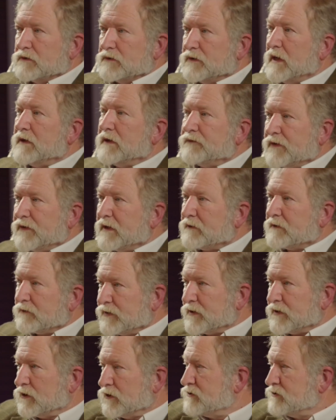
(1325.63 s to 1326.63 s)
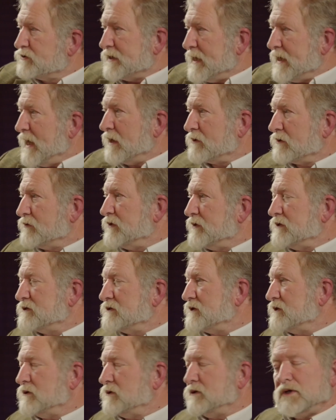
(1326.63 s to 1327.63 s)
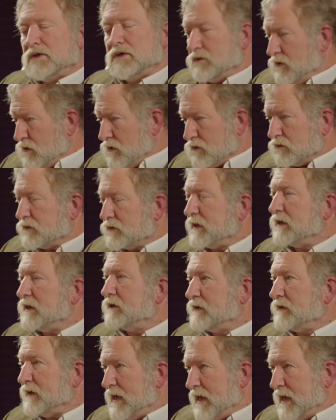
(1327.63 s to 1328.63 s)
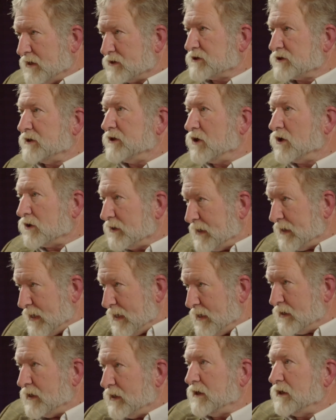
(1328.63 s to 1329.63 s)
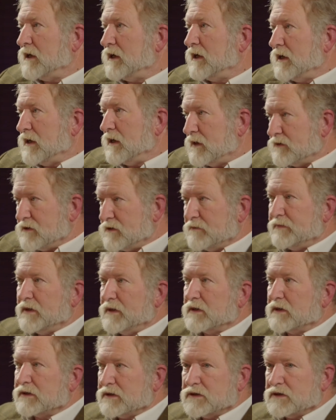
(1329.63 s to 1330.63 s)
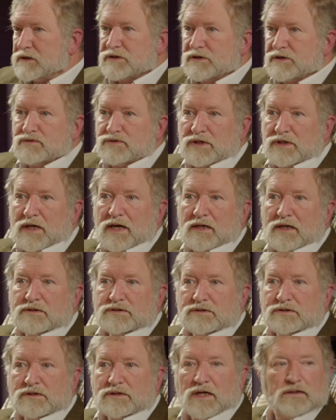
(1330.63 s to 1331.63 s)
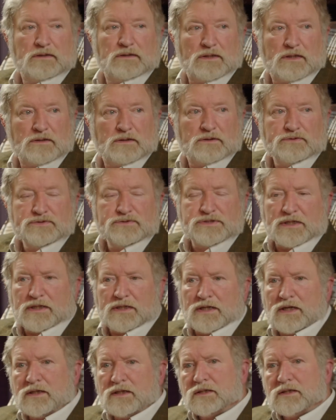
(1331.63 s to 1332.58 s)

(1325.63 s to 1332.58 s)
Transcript: They're losing out on these. So no, they actually are gaining in the ability to socialize, not losing in it.